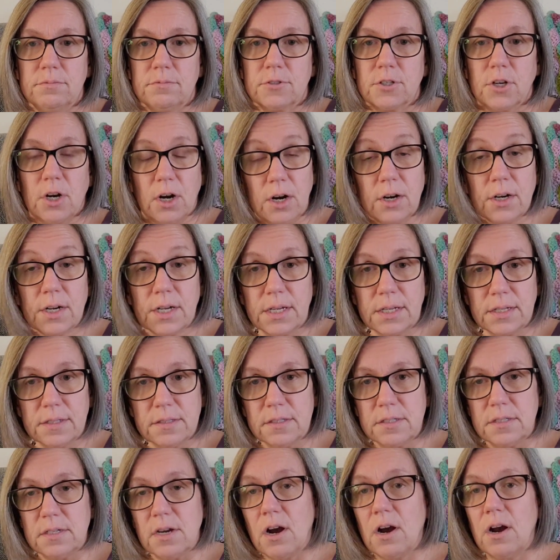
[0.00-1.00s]

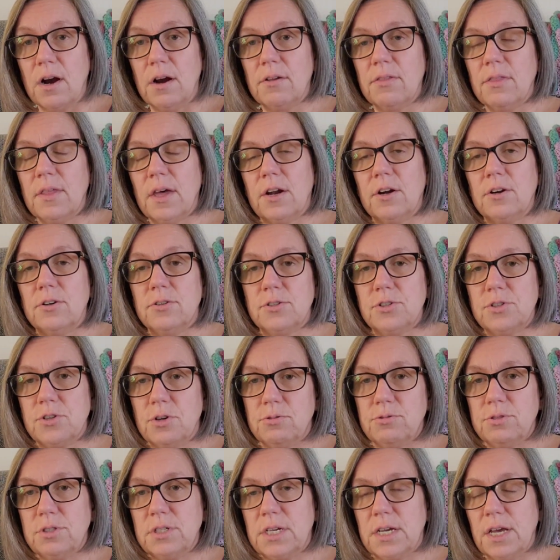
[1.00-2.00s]
cardigans are, that are
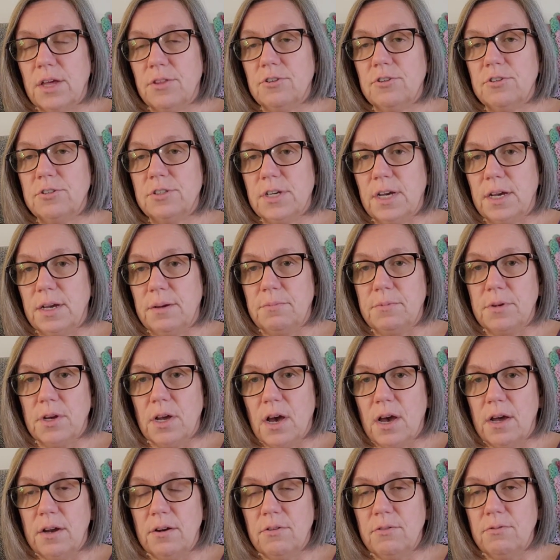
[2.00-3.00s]
sew together type,
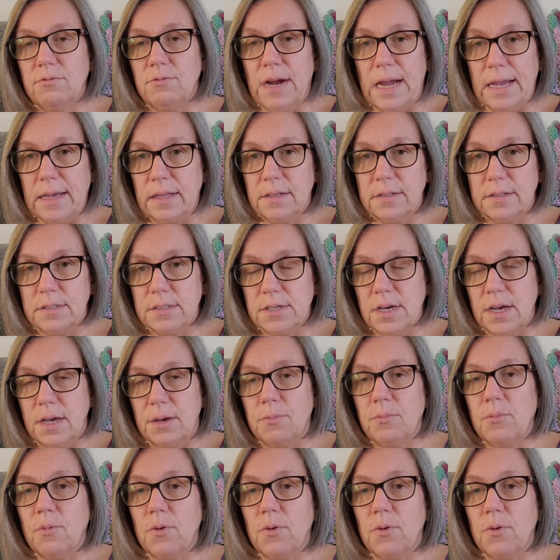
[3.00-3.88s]
not raglan type,